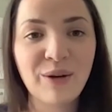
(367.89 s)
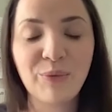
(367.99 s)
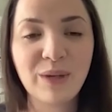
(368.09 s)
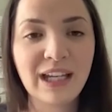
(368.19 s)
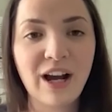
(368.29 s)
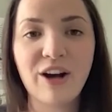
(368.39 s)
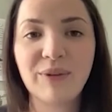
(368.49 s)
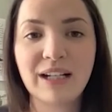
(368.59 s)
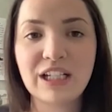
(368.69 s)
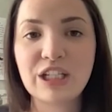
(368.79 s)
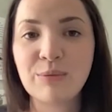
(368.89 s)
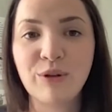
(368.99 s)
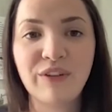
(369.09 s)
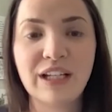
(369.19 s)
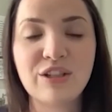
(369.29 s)
we are ready to
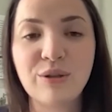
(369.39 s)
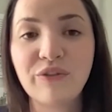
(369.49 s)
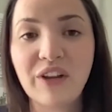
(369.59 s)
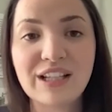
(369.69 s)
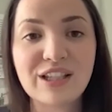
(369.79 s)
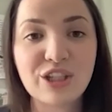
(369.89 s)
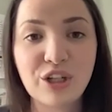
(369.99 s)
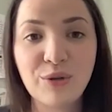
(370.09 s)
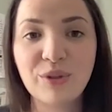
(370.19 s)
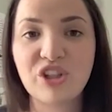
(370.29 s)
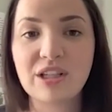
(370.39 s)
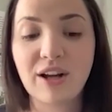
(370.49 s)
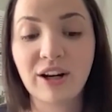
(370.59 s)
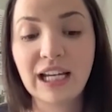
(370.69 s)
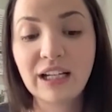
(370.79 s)
move into phase 2, which is
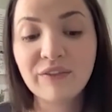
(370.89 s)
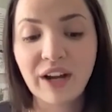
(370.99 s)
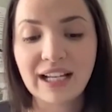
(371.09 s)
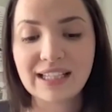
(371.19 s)
our invite